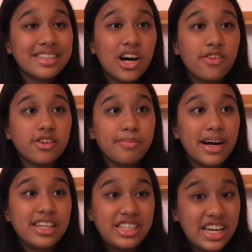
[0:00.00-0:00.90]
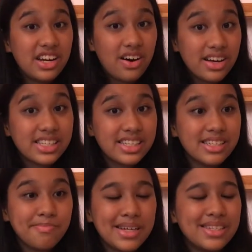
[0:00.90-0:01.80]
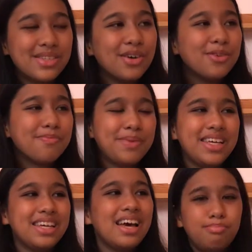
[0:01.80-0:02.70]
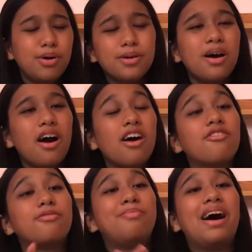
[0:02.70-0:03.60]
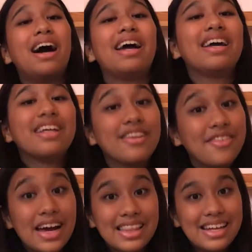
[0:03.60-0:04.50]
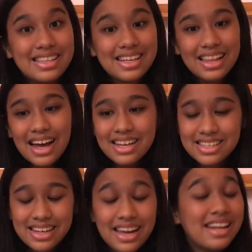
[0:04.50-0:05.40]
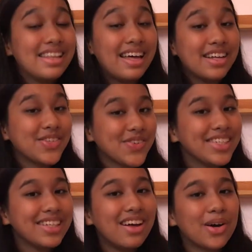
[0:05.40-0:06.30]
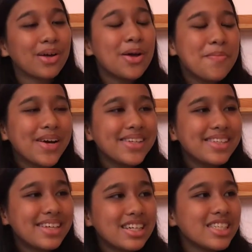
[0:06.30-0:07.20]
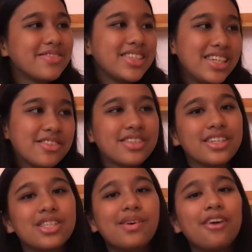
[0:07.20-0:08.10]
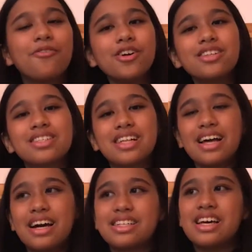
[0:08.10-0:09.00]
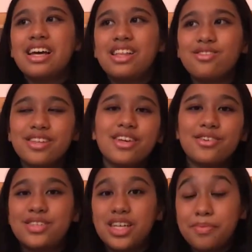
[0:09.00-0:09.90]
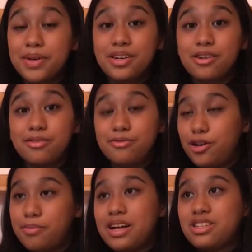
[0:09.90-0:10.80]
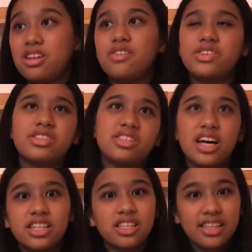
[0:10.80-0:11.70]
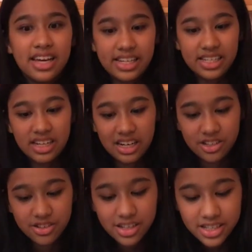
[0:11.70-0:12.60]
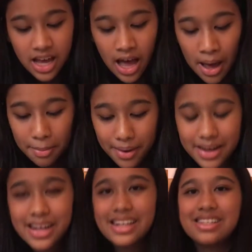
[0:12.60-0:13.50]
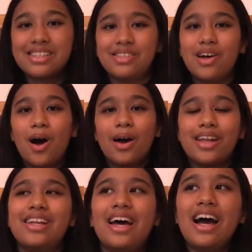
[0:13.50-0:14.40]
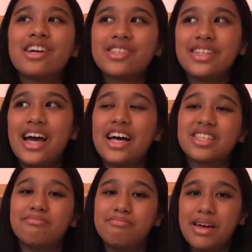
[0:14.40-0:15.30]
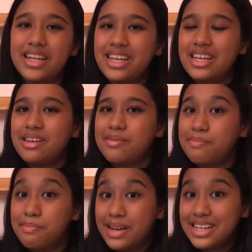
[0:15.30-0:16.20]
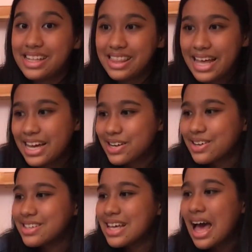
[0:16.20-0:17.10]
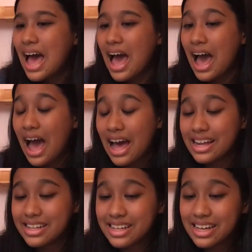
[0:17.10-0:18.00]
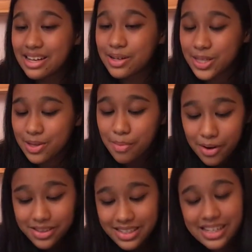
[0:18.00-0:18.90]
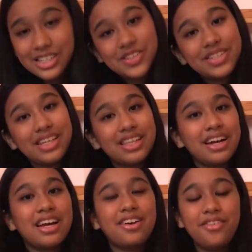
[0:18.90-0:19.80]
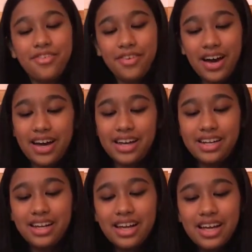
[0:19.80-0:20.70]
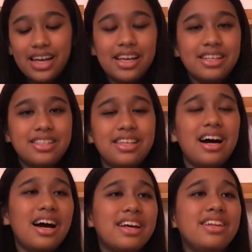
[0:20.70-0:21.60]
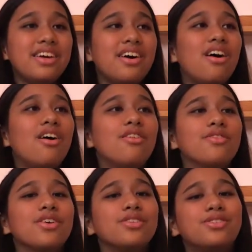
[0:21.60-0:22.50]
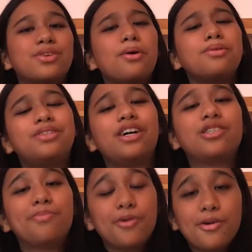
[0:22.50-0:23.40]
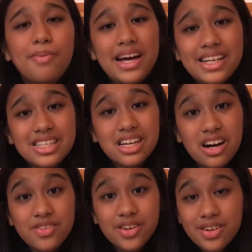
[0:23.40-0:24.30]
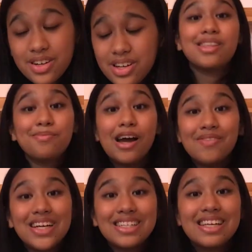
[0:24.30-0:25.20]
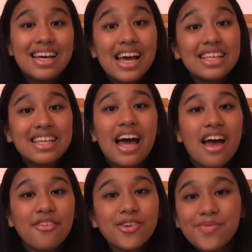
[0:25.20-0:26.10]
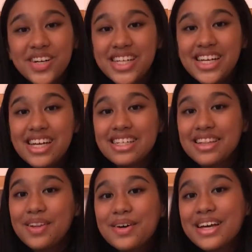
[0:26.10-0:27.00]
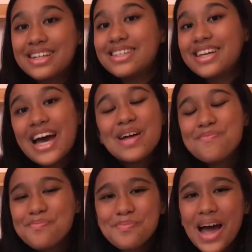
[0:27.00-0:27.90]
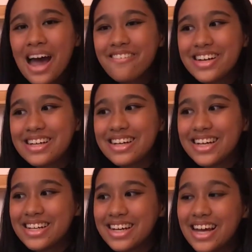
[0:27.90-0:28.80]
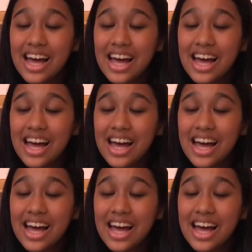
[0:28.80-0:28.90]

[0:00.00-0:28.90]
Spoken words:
novel by Jane Austen, but don't be put off by the fact that it's a classic and that it's really long, because it's actually really interesting. So at first glance, it looks like your typical romance novel set in the 1800s, but it's not. It actually has many, many layers, and the most interesting that I can find is the idea of don't judge a book by its cover. The premise is that everybody is looking to get married.